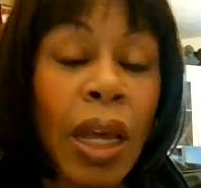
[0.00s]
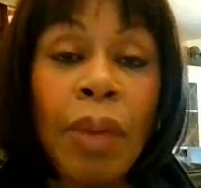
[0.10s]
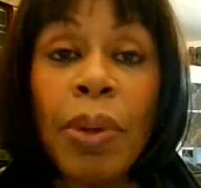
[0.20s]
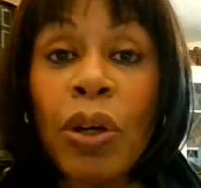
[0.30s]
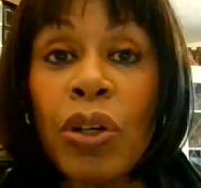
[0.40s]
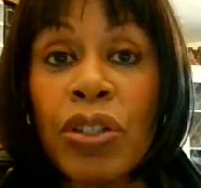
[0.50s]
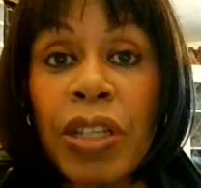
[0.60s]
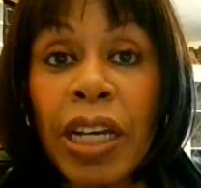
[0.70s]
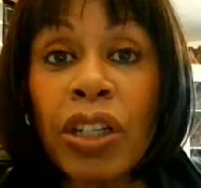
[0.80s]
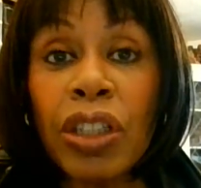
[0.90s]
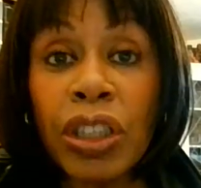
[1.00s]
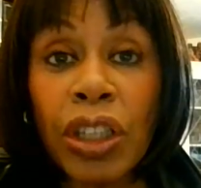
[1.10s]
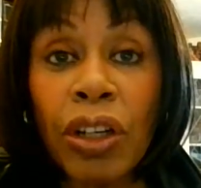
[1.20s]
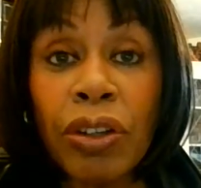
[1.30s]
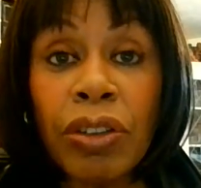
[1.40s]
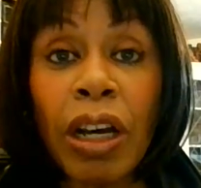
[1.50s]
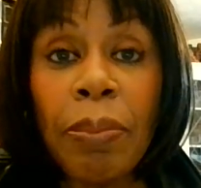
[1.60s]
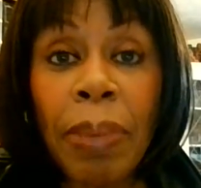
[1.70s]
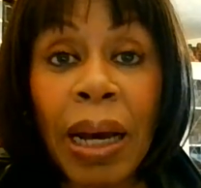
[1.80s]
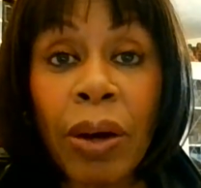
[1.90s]
because they're concerned
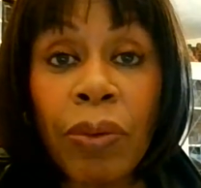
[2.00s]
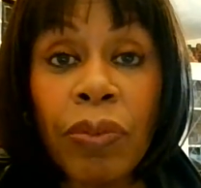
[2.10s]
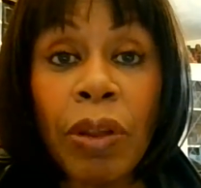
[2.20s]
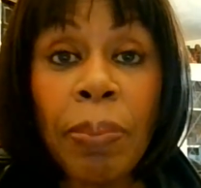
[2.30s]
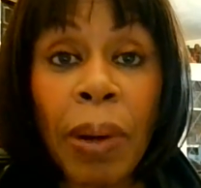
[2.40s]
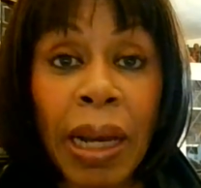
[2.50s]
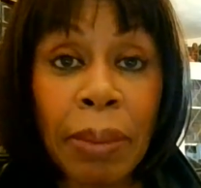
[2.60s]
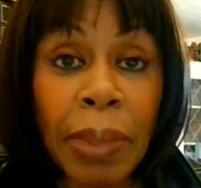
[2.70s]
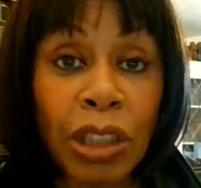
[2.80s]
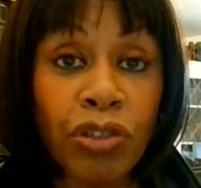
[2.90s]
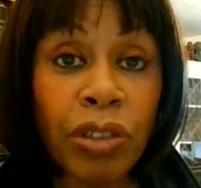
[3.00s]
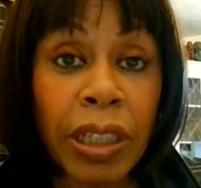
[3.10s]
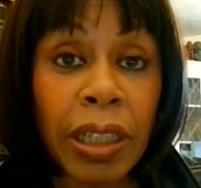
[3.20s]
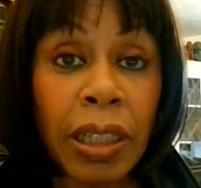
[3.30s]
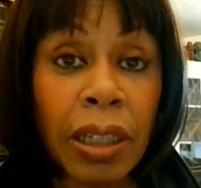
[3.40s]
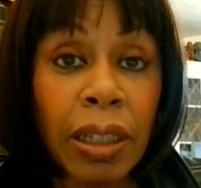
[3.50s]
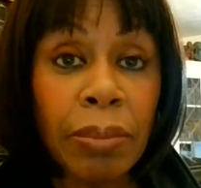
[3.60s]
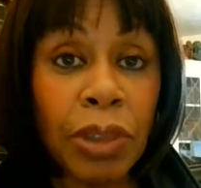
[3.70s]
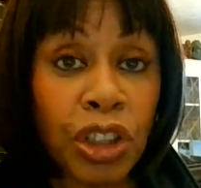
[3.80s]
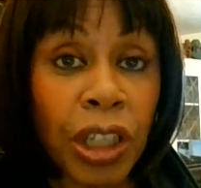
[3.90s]
about the biometric
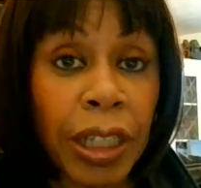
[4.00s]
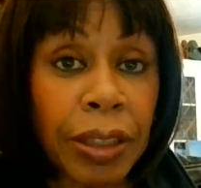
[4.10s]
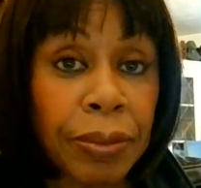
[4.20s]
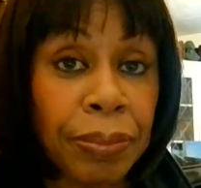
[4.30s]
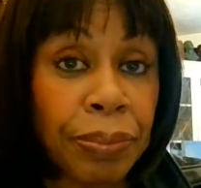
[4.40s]
machine